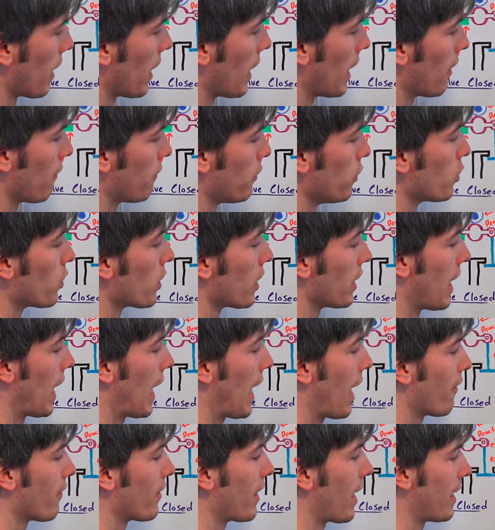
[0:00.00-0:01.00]
if you can
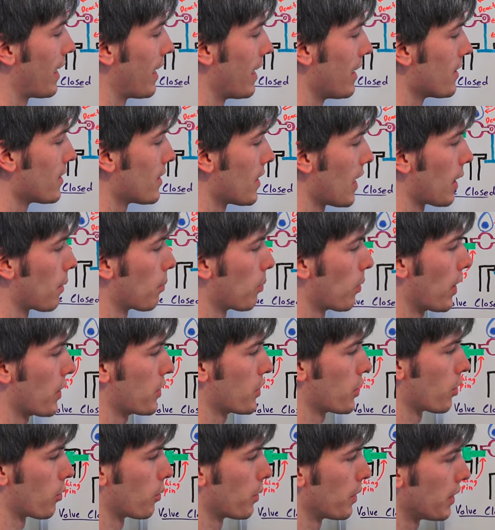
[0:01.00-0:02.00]
have that intake
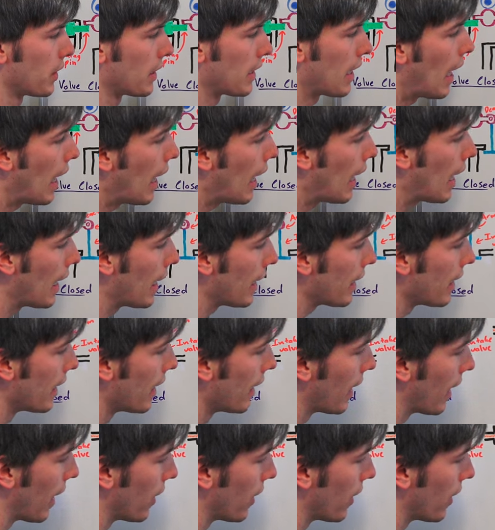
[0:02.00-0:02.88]
pressure really high,